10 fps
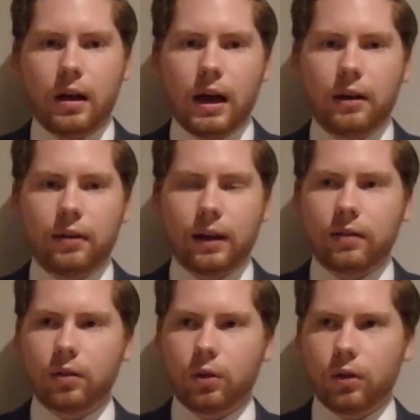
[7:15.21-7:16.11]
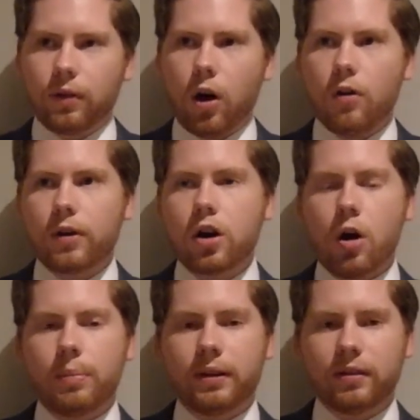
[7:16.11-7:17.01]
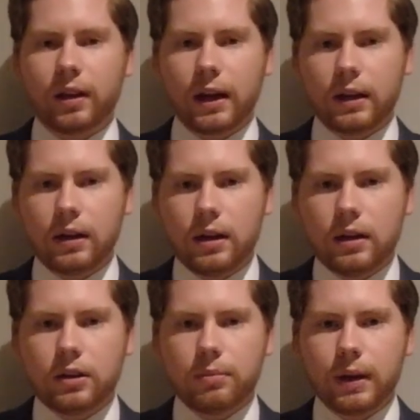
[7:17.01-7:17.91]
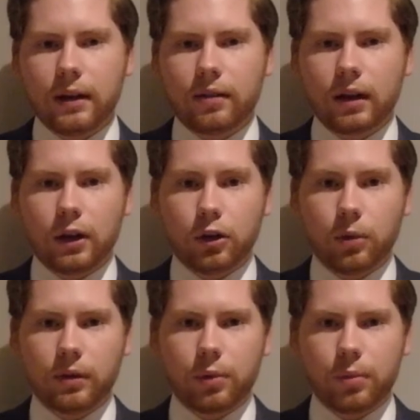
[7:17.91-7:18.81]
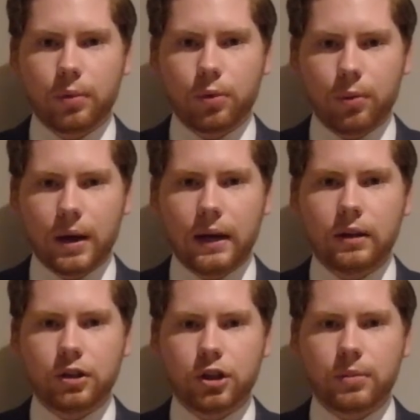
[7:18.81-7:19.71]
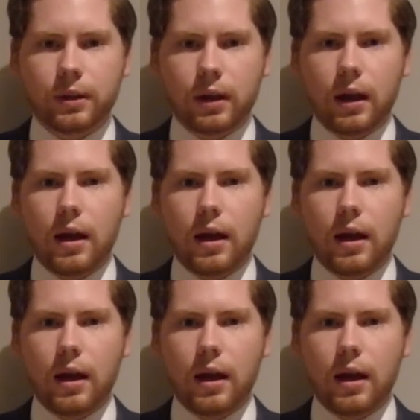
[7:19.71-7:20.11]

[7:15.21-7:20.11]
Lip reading: and they sort of overcompensate to meet societal norms and remain legitimate